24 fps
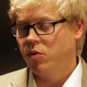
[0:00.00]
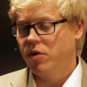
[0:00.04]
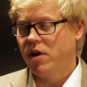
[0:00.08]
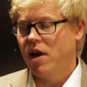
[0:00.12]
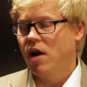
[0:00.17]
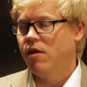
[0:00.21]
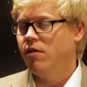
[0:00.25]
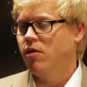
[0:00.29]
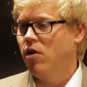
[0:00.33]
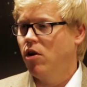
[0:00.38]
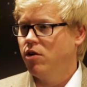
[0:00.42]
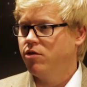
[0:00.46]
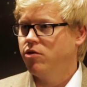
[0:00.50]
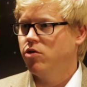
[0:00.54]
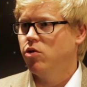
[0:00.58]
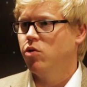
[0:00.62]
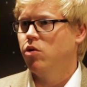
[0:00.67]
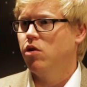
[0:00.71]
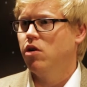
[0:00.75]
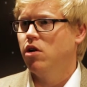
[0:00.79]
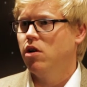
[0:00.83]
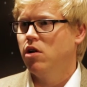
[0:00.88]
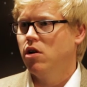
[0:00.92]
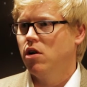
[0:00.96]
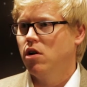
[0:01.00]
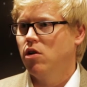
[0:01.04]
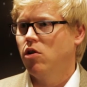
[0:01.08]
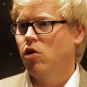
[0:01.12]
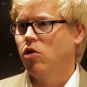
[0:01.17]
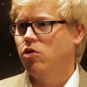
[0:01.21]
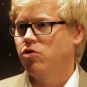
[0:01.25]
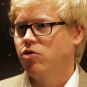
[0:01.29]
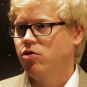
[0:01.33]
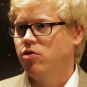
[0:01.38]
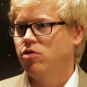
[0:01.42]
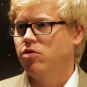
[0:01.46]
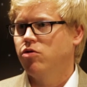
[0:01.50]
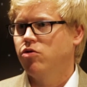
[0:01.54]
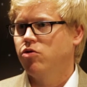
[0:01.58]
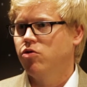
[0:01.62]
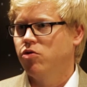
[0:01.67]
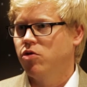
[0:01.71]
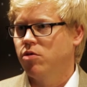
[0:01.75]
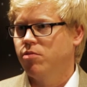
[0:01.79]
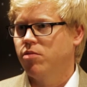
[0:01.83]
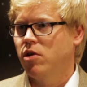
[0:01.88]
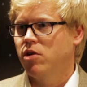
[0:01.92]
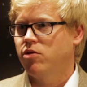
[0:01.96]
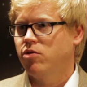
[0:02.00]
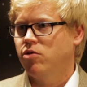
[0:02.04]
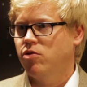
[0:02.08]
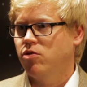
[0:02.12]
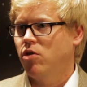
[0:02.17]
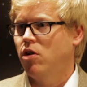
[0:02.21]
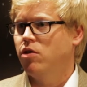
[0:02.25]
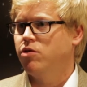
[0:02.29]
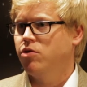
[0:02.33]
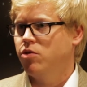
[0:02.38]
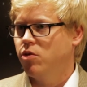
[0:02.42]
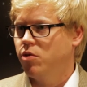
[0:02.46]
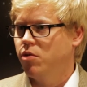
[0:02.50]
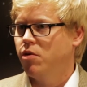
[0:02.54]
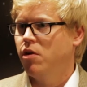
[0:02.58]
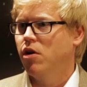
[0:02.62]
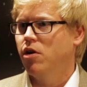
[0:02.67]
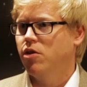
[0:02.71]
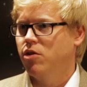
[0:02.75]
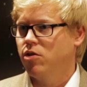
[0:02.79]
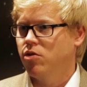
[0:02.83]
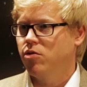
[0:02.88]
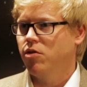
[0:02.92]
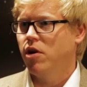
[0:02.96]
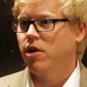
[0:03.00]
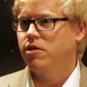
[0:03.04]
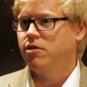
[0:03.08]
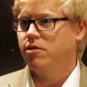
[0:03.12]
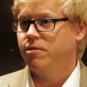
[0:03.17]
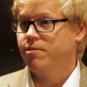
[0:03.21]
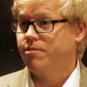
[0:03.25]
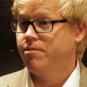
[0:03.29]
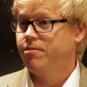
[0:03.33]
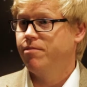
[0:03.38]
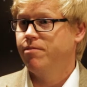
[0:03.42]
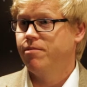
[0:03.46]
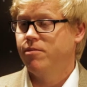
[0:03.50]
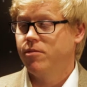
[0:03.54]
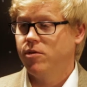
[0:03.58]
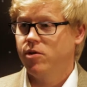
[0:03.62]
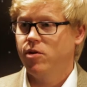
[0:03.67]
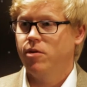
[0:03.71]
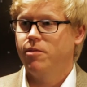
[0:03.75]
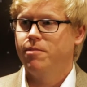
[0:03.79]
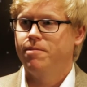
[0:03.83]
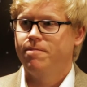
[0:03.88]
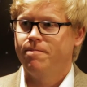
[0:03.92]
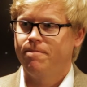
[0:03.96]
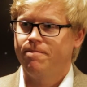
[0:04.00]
we have also larger screw compressors also on the horizon. So.